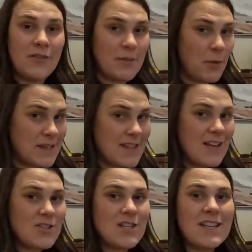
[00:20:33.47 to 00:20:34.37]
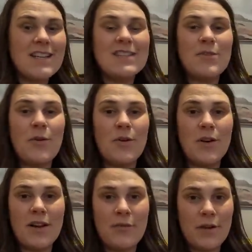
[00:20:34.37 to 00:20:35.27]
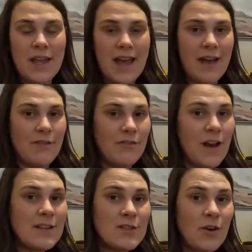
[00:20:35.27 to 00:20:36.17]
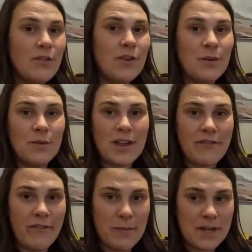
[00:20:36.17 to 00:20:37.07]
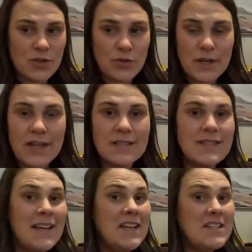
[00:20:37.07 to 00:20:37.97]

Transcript: for the boys' lunches, or if we have friends over, we'll give everybody a treat.